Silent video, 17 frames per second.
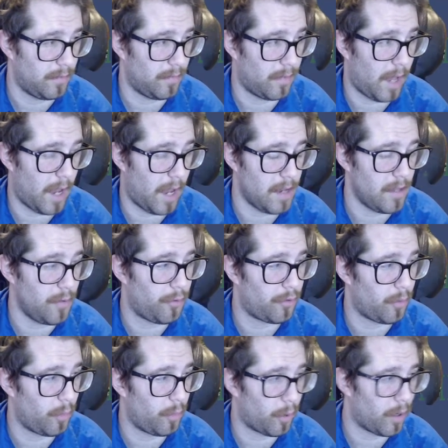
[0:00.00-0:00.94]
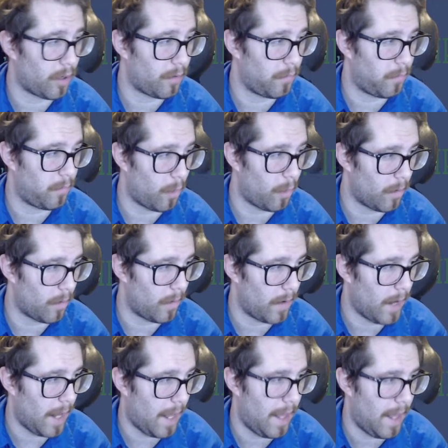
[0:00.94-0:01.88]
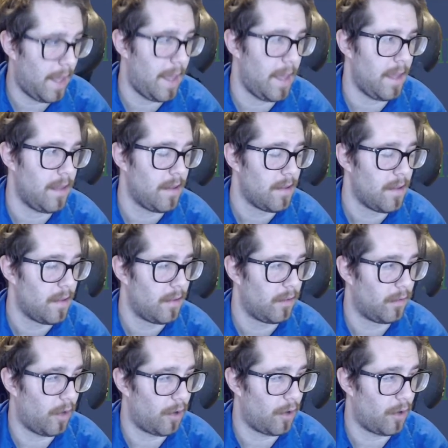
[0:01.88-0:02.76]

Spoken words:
used to work for a large